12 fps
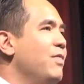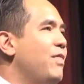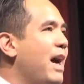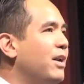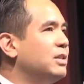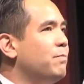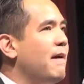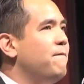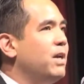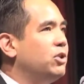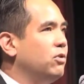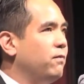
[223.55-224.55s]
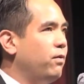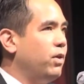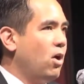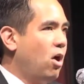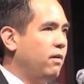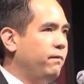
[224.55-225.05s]
And that is my vision for
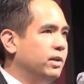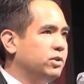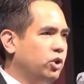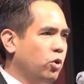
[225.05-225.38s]
the office,